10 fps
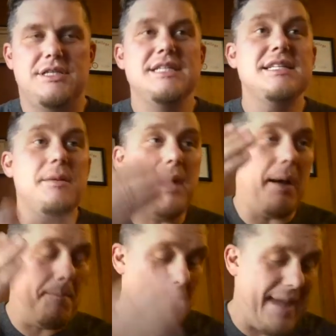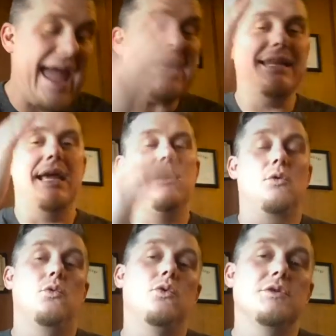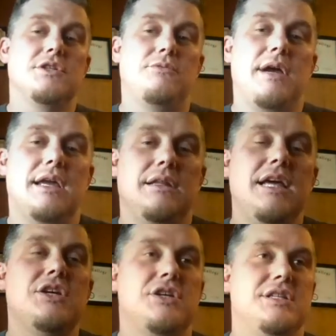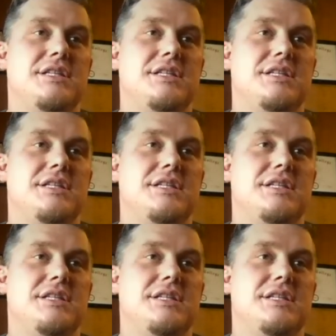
Is it about mandating rules and regulations?